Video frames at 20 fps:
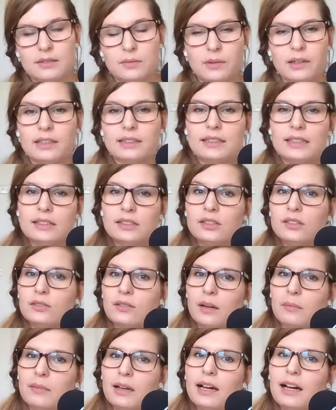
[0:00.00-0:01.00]
Whereas the
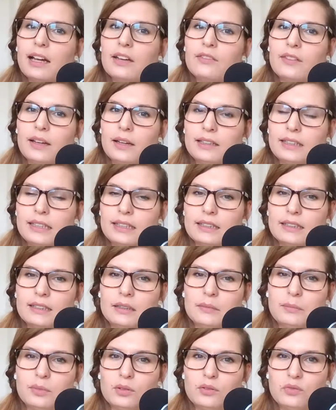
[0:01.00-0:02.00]
Instagram live, I tend to
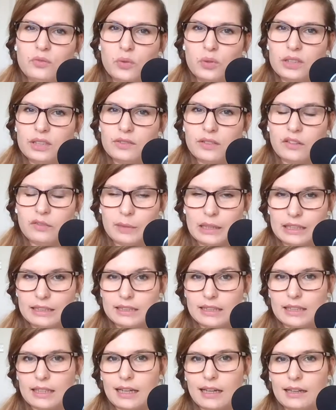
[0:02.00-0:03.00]
put 45 minutes
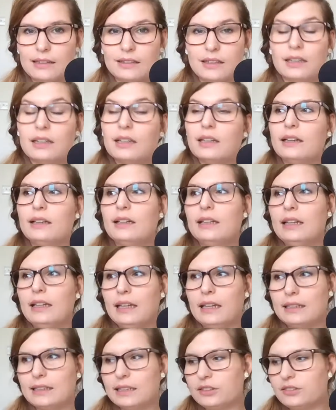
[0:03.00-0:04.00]
in the calendar,
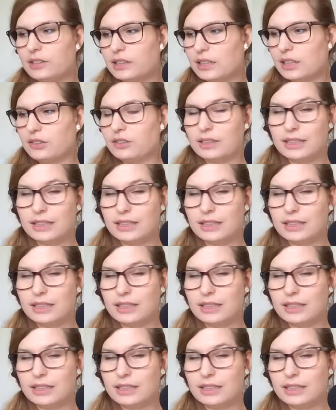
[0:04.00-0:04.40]
etc., etc.